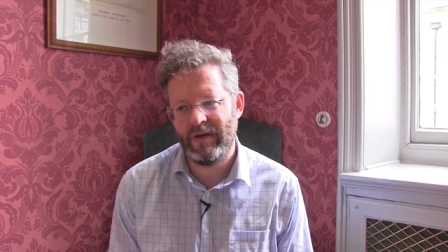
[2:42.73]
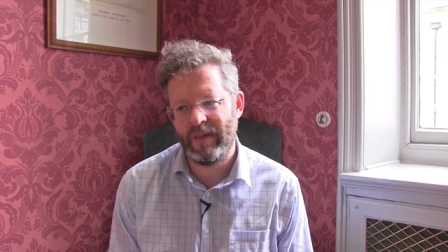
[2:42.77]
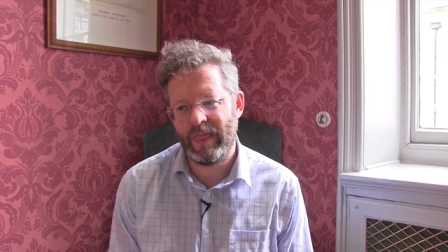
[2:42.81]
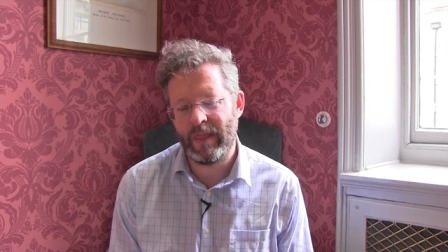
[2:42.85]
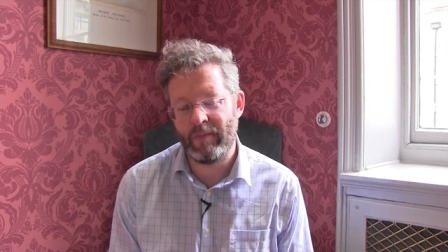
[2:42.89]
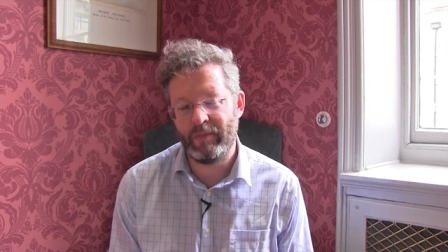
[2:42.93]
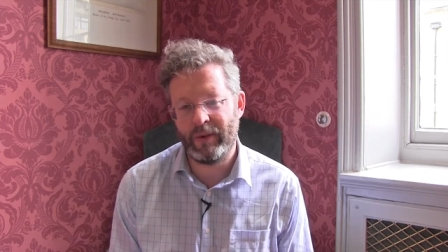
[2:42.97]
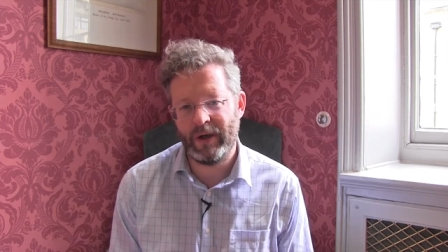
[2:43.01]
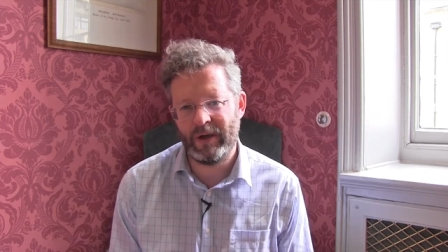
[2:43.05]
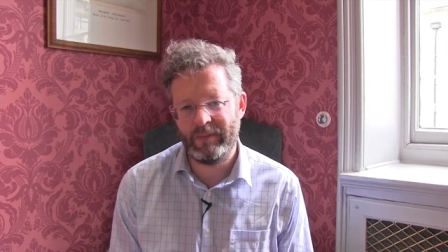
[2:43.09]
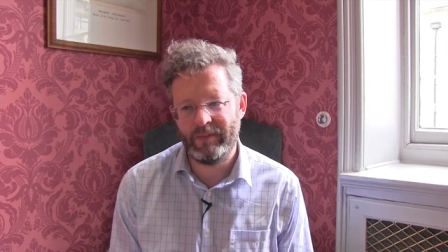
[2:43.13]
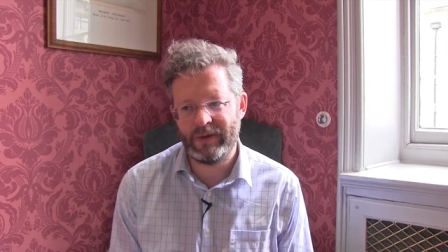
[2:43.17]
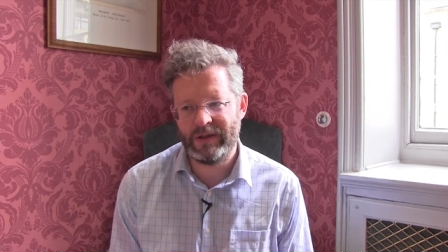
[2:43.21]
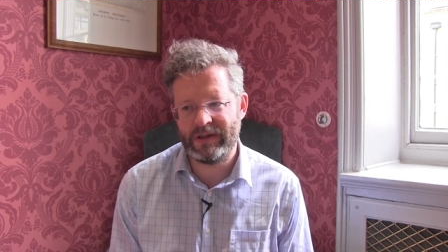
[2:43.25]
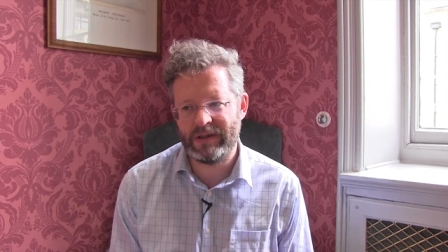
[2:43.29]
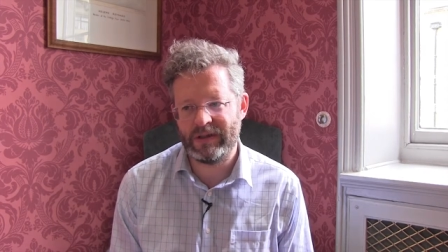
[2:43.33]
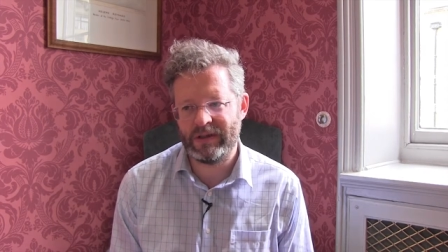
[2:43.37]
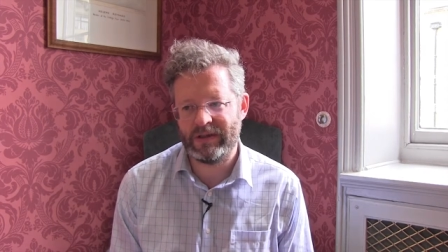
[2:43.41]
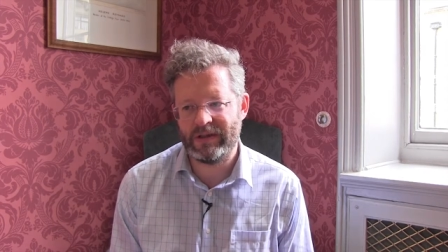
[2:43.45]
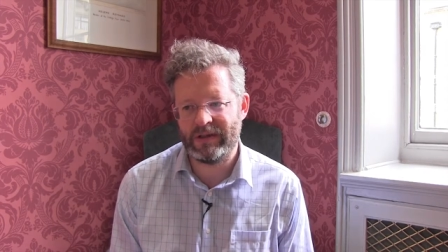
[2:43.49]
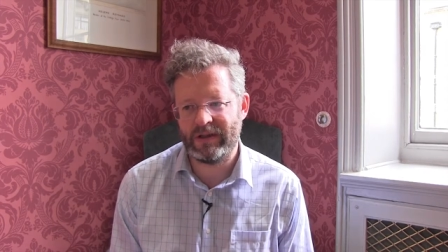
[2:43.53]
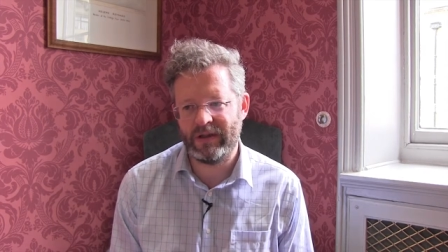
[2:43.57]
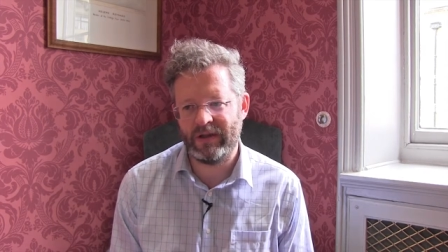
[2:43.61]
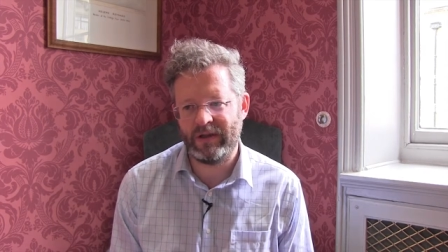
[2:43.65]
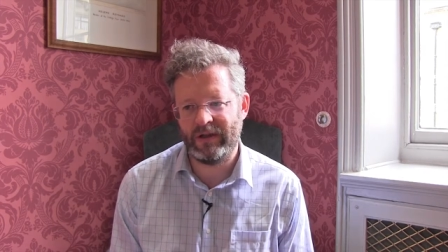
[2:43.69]
the purpose
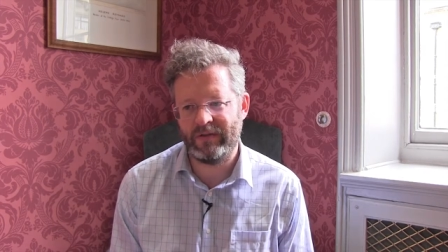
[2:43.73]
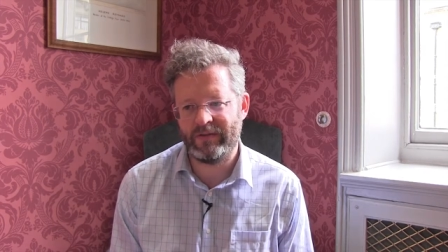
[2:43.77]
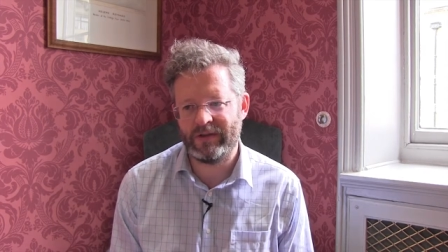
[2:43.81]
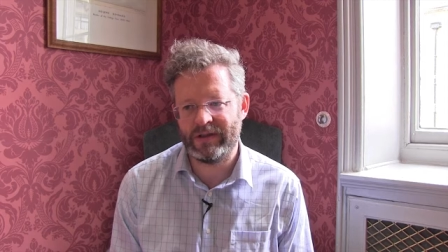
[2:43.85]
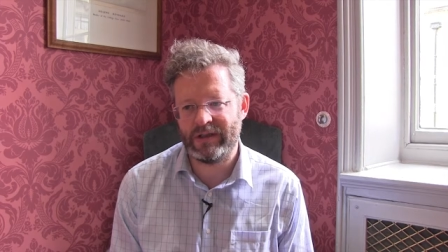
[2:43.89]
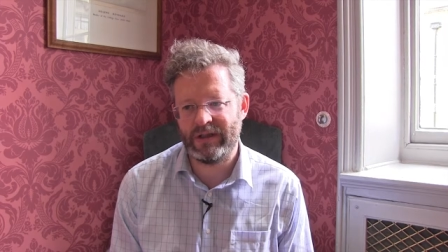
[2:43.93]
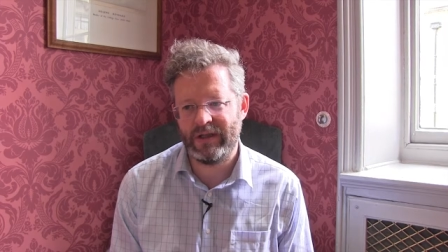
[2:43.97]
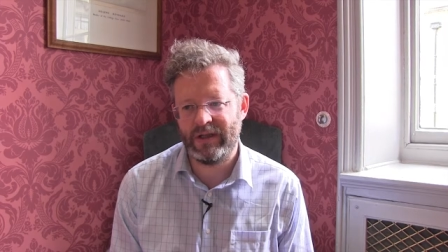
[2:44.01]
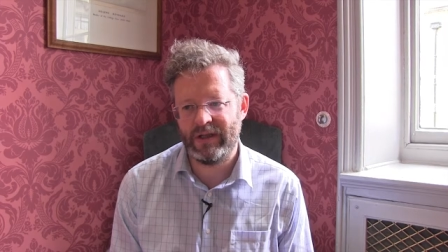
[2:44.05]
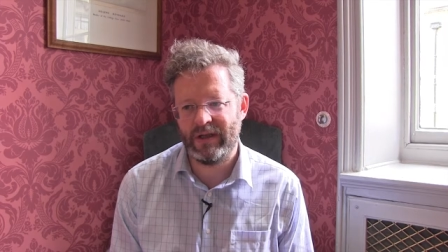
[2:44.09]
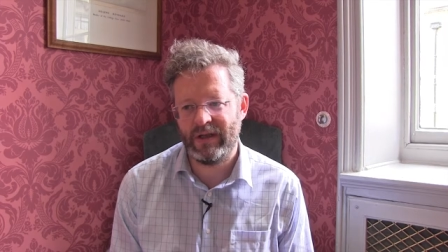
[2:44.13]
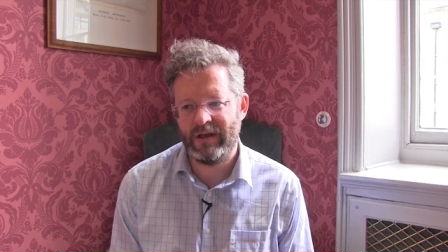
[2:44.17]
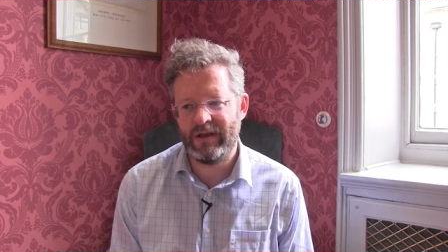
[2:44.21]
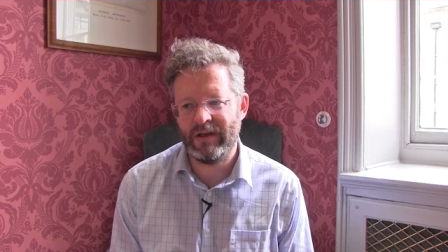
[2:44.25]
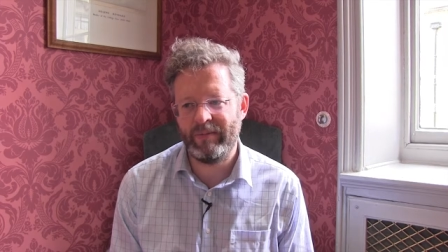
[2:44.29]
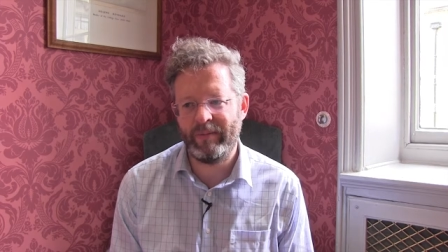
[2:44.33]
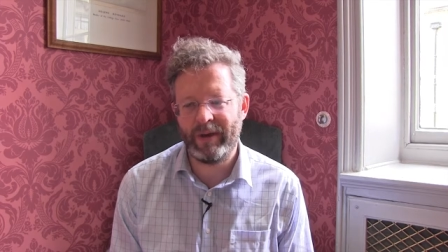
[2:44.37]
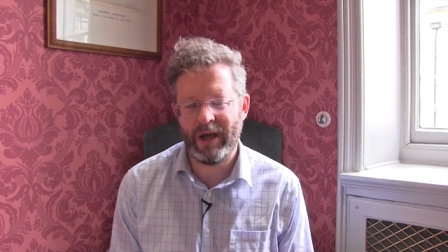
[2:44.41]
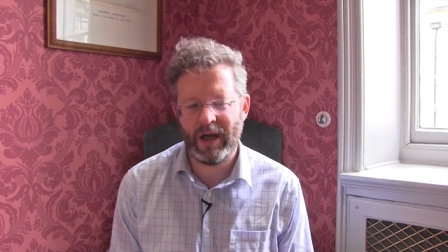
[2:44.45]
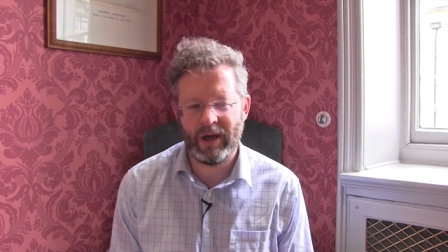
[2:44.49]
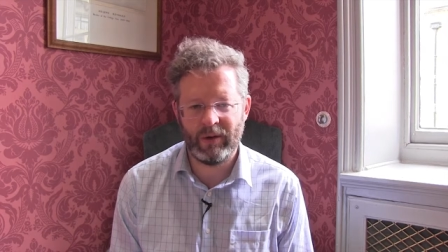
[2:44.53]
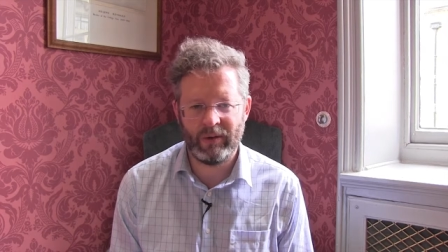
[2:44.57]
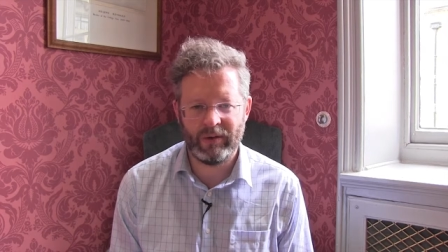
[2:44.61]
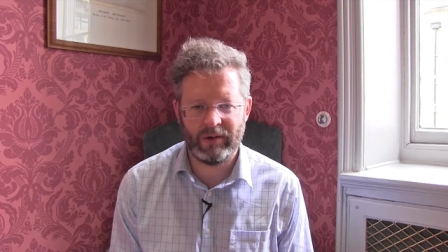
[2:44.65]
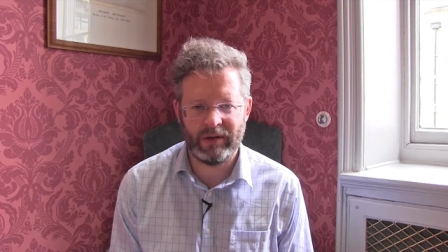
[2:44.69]
it serves, and the
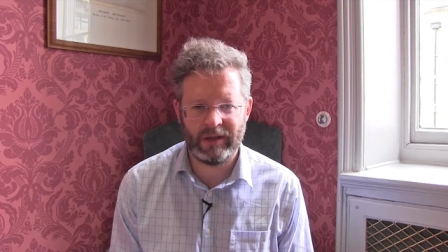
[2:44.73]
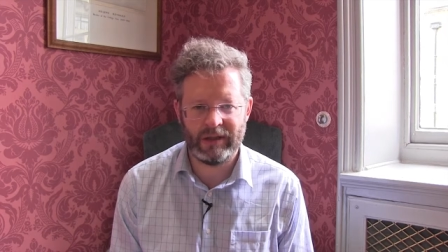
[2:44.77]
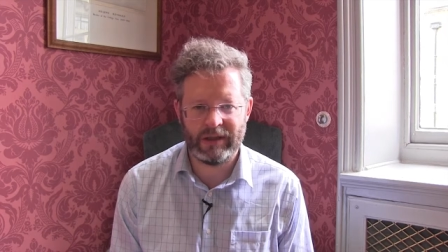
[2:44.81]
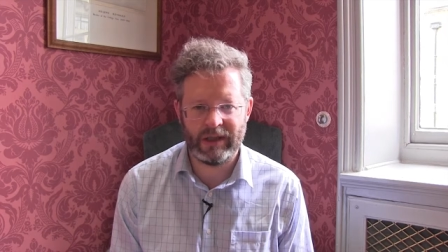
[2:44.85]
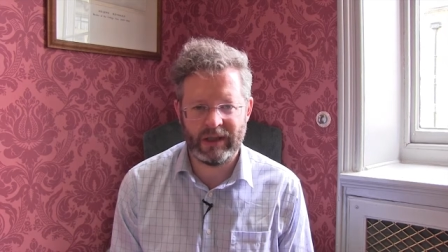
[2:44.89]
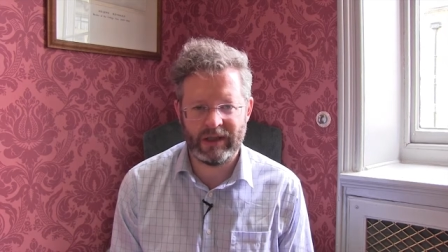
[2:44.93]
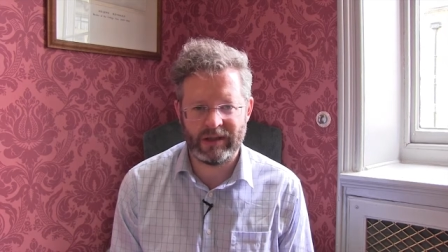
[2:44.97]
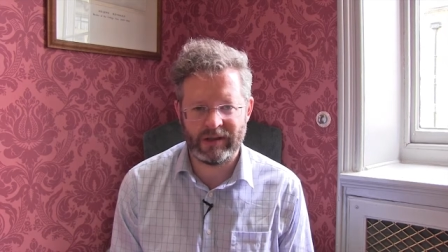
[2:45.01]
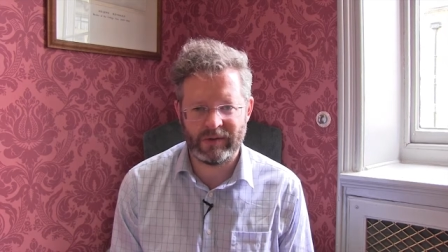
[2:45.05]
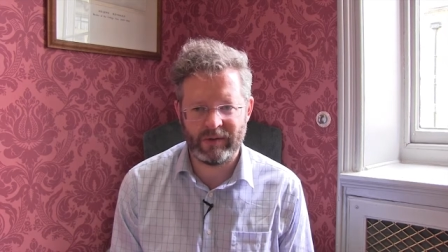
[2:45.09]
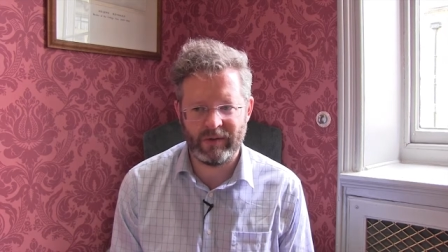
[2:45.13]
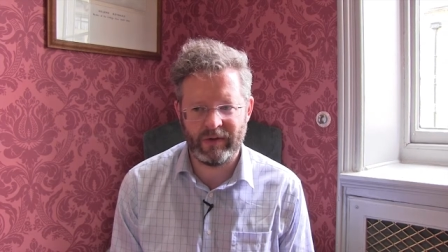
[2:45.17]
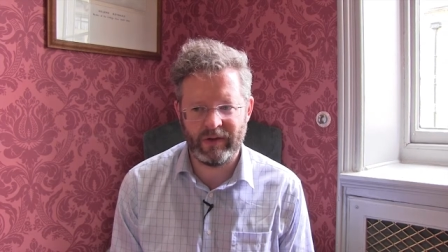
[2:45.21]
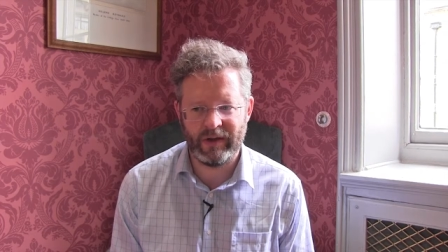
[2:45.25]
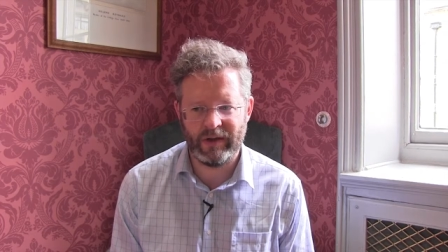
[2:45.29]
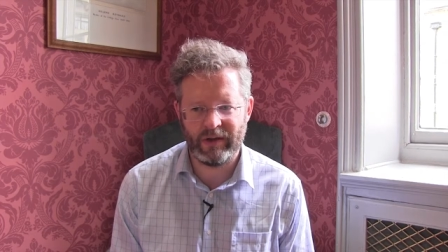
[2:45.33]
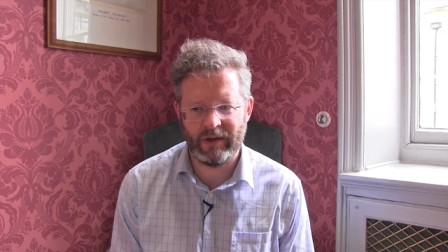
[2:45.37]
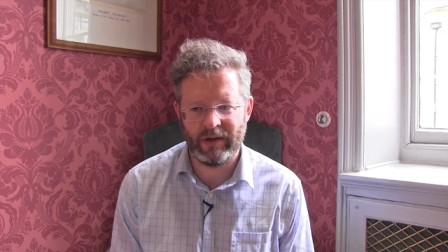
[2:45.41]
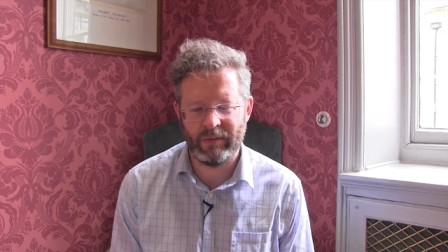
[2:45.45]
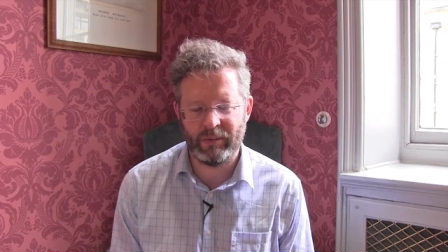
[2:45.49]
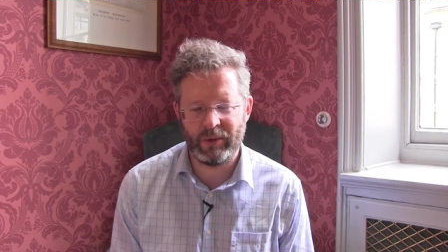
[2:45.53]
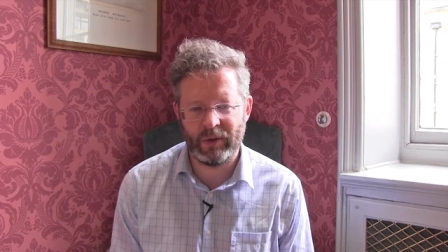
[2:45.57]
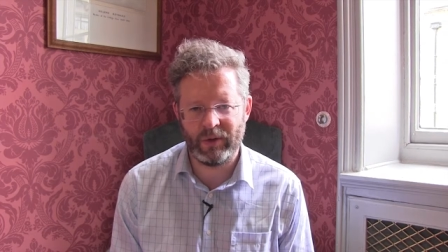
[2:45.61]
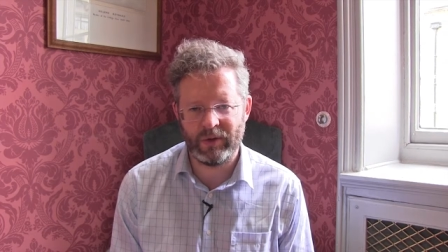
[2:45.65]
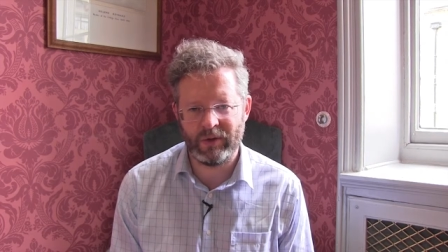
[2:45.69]
power it has within
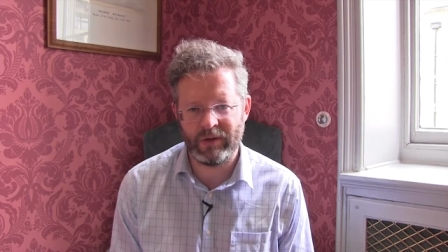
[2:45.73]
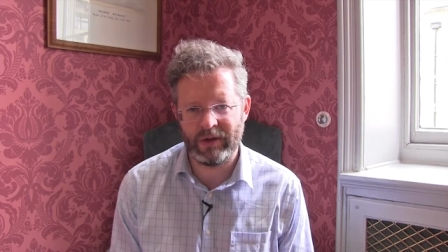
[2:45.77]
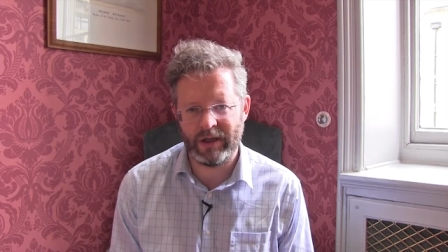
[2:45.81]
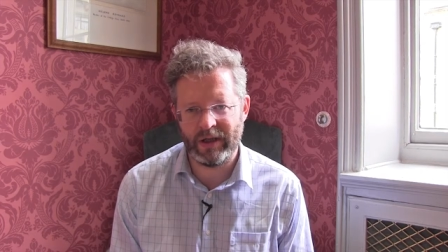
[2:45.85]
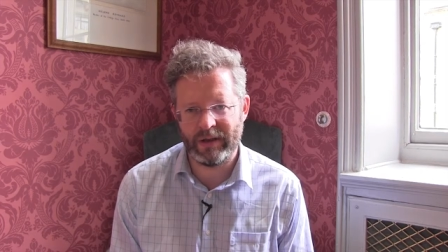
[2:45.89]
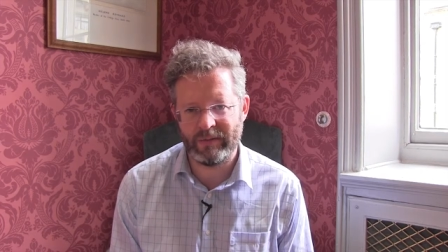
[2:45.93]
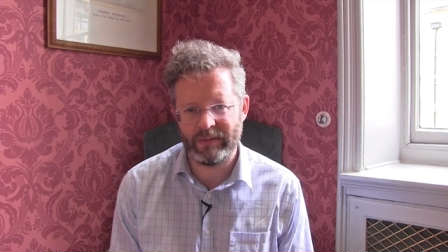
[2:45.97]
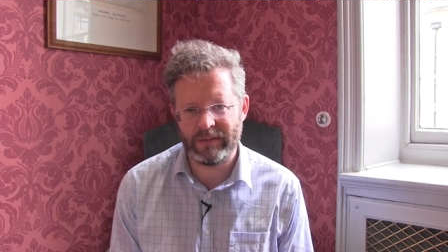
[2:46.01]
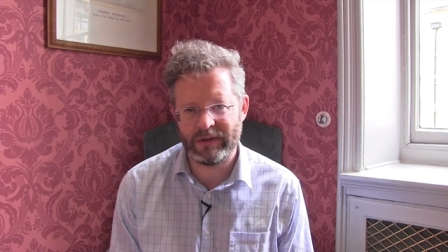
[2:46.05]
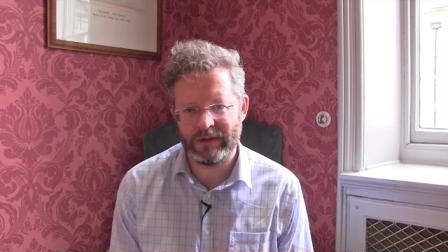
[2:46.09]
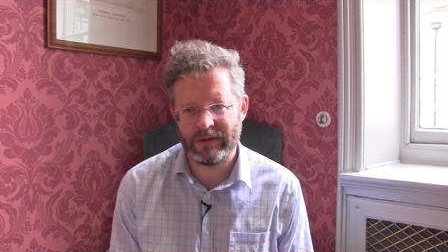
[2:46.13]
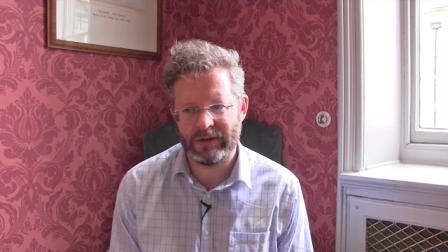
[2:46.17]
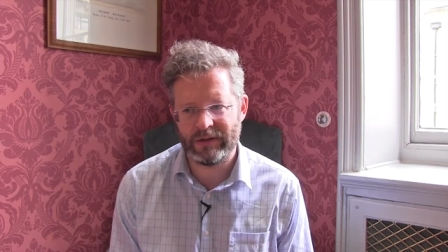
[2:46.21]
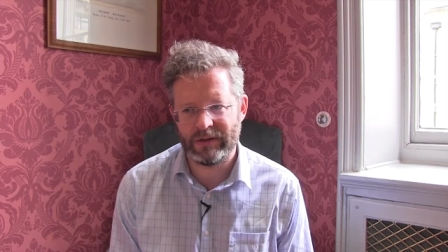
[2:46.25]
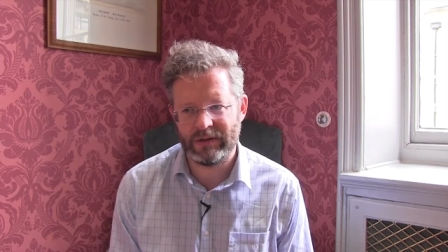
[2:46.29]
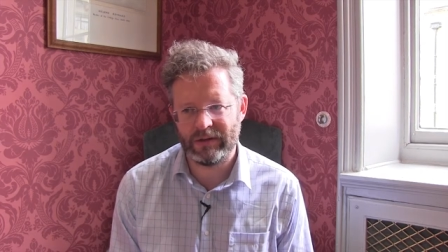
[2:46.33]
our programs.